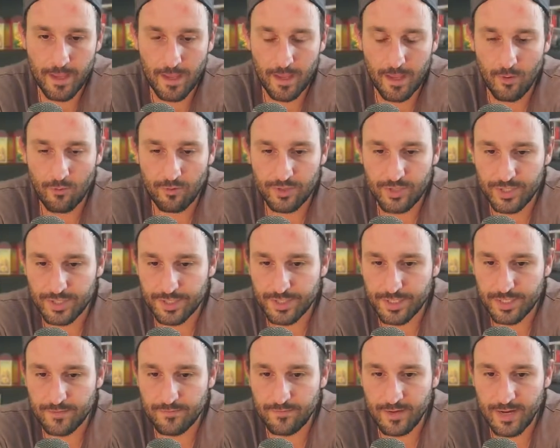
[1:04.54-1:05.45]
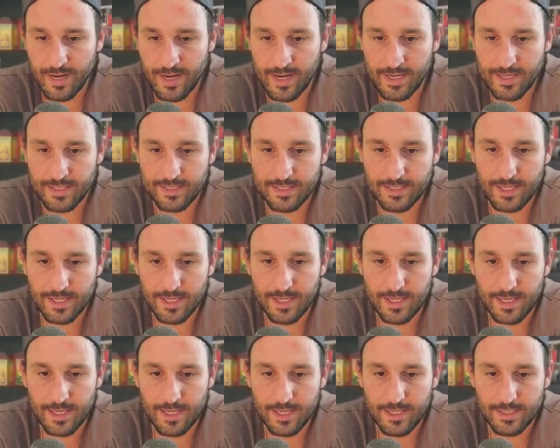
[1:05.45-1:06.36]
When Jesus advised
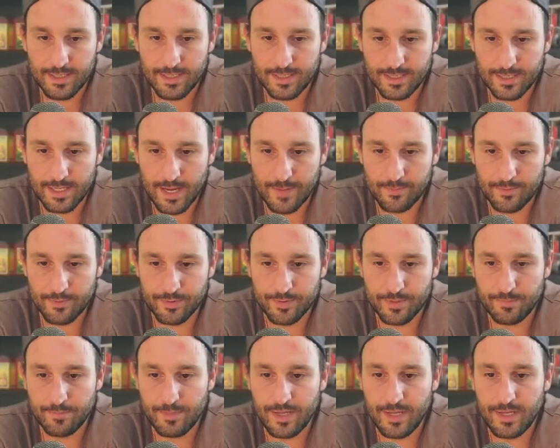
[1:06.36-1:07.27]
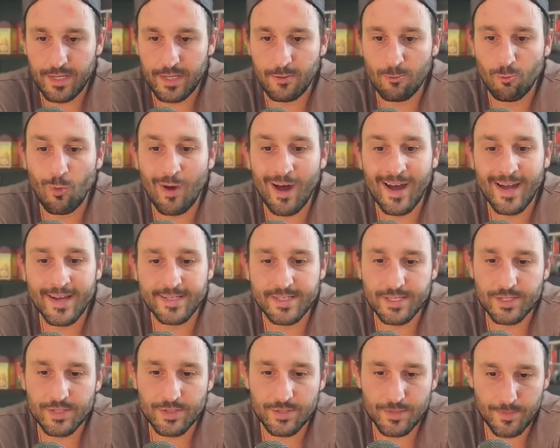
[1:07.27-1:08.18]
his disciples, Be ye wise
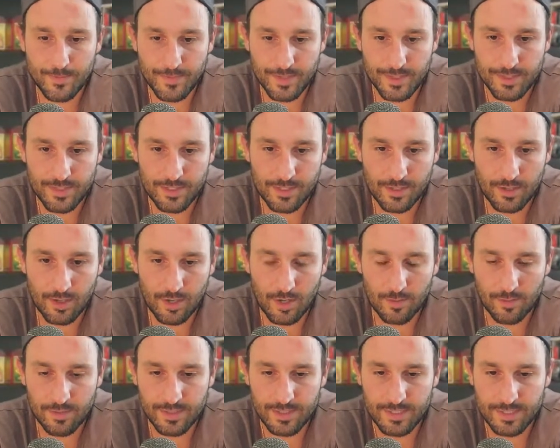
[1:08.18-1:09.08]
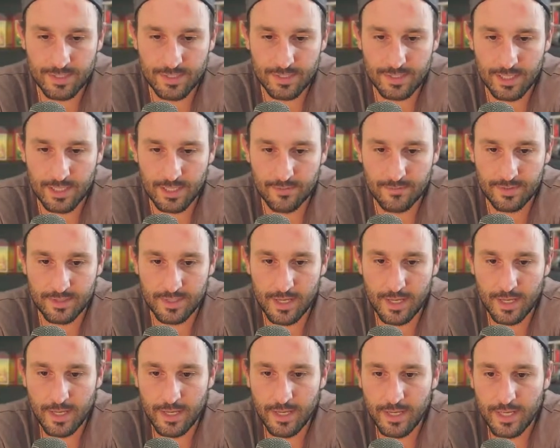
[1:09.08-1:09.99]
as serpents and harmless as doves,
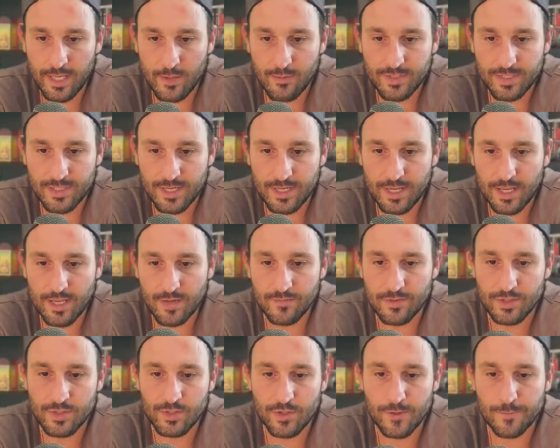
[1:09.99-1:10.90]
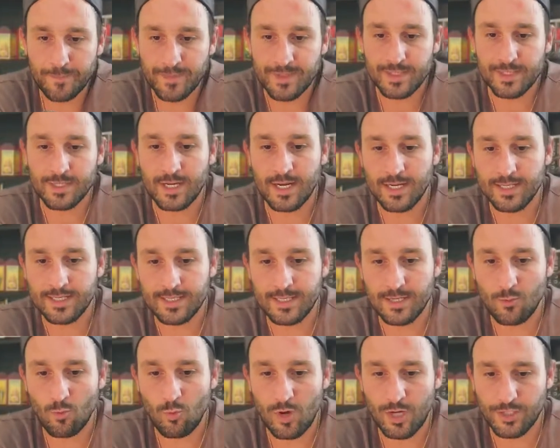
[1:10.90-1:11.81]
he was thinking of the serpent's
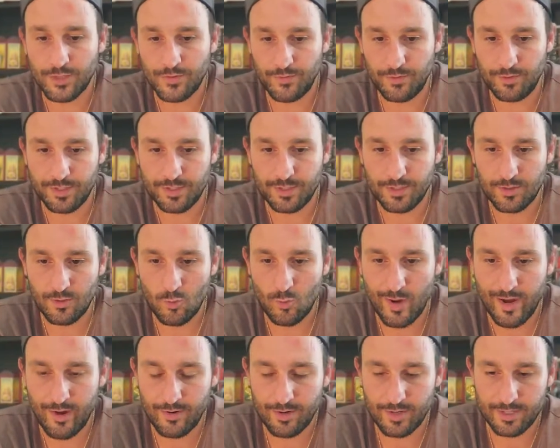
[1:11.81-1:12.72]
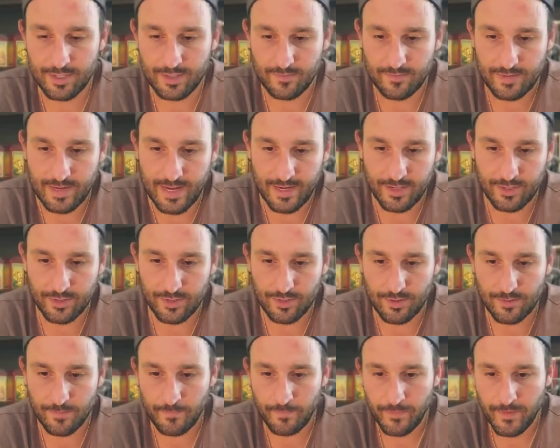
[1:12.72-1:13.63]
constant watchfulness and awareness of
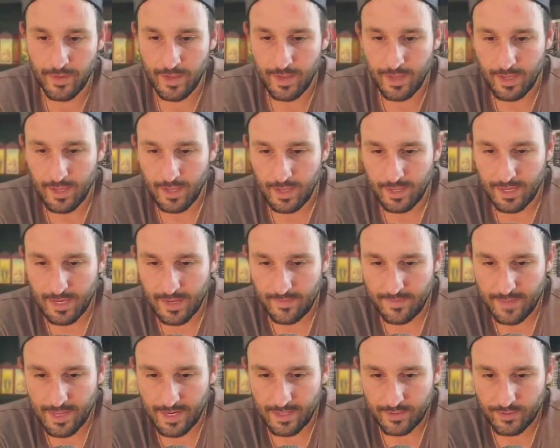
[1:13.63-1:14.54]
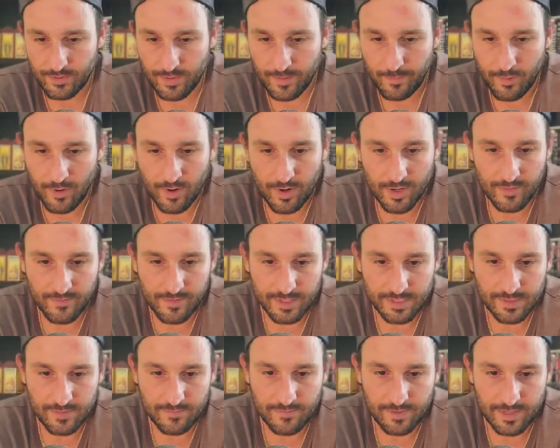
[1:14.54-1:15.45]
danger. Yet that is only part of
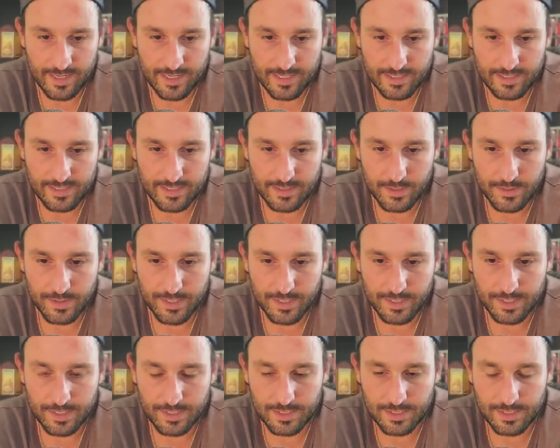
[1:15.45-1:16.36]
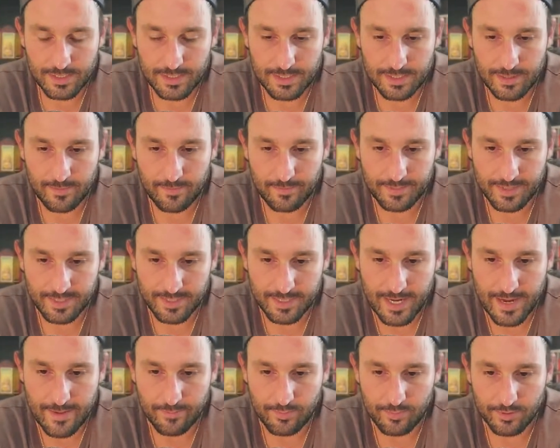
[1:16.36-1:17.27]
his advice to his
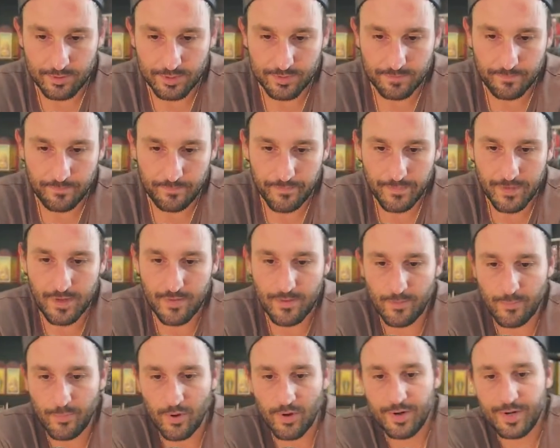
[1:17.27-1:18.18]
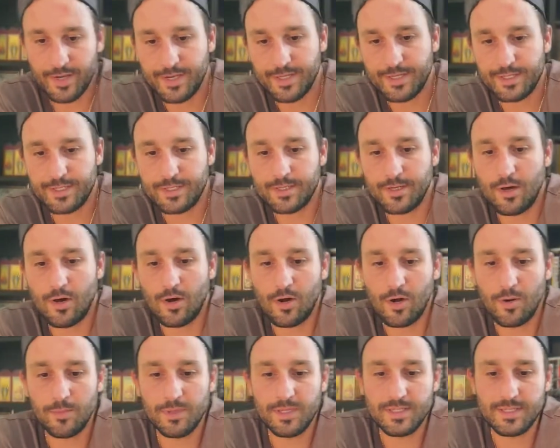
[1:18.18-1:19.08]
disciples. The other part is
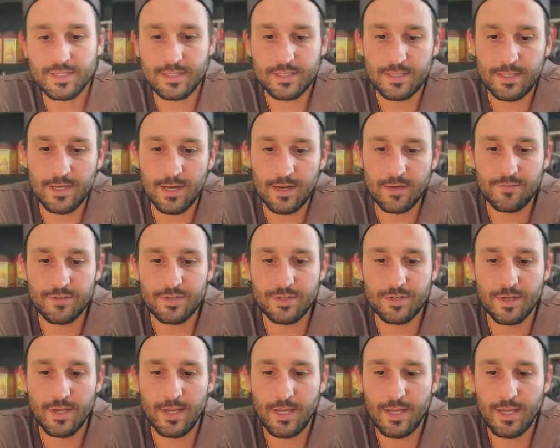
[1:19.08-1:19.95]
harmless as doves.